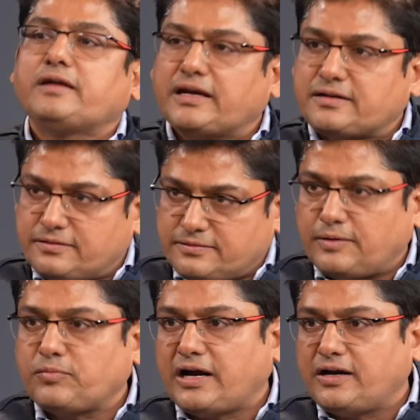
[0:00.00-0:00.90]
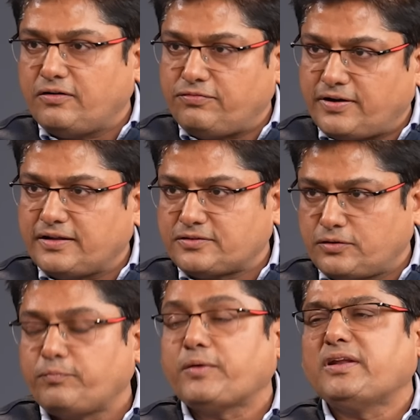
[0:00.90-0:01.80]
take some kind of risk,
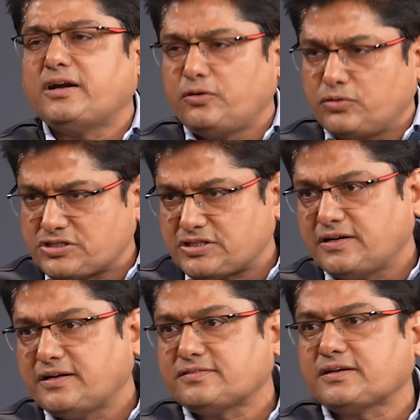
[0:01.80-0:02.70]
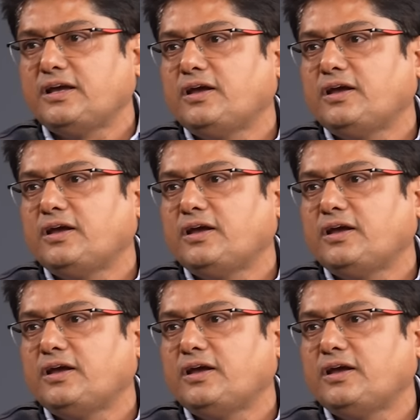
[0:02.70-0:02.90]
maybe the duration risk